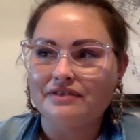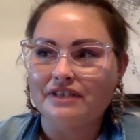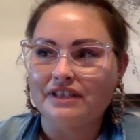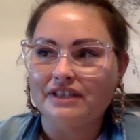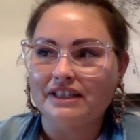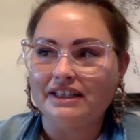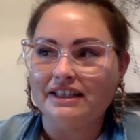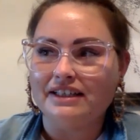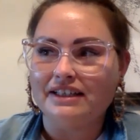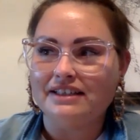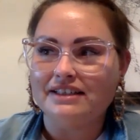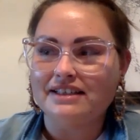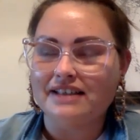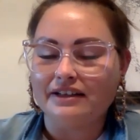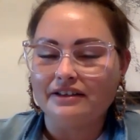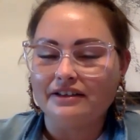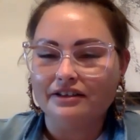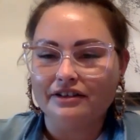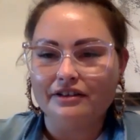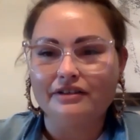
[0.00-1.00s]
really
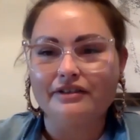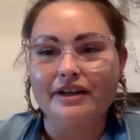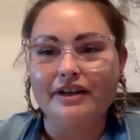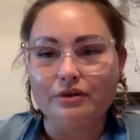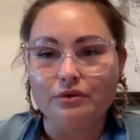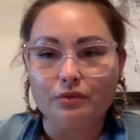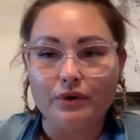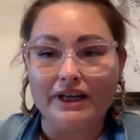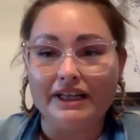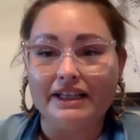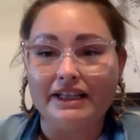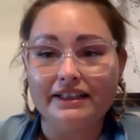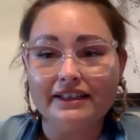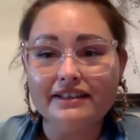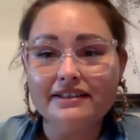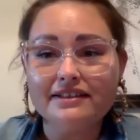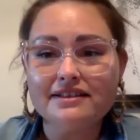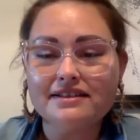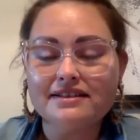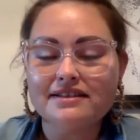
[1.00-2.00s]
centered around
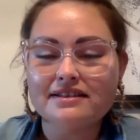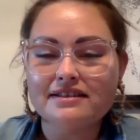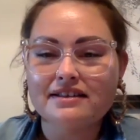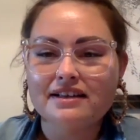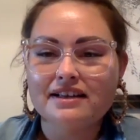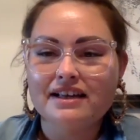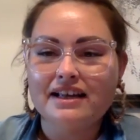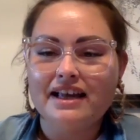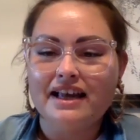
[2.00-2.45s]
whiteness.